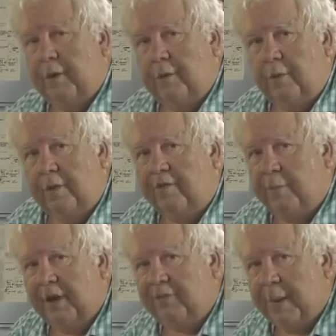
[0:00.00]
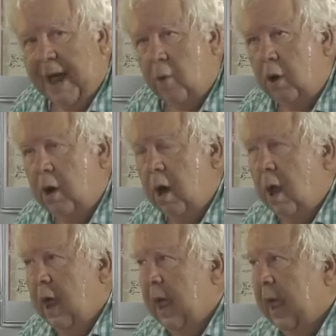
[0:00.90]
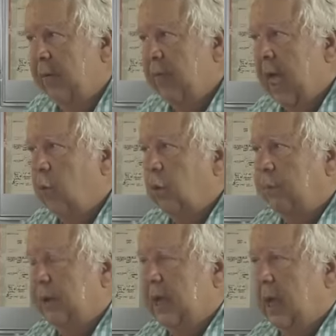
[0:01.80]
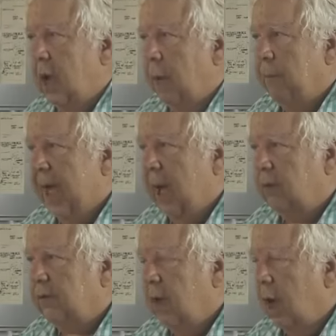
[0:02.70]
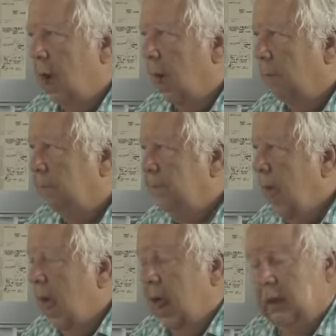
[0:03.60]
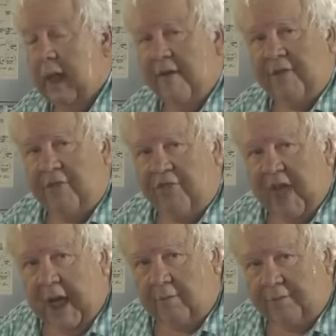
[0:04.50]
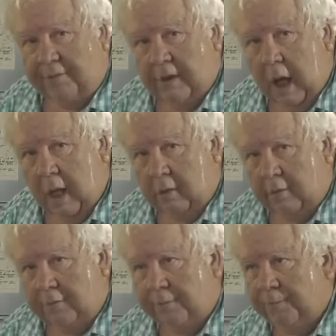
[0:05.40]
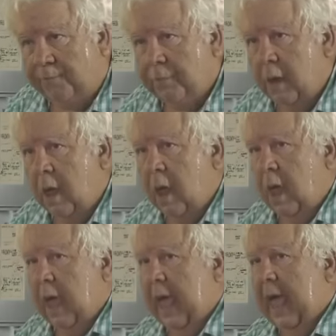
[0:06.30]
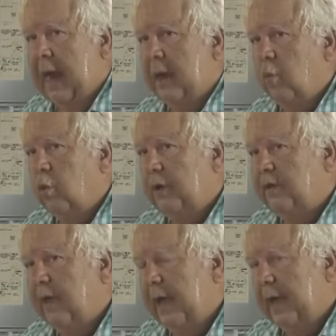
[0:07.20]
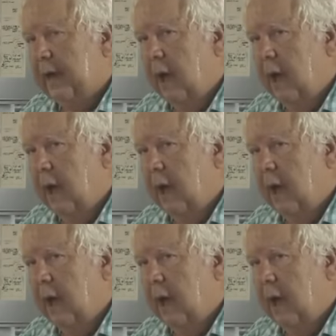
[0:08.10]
to do this much power, and that would be about $11,000, and it would take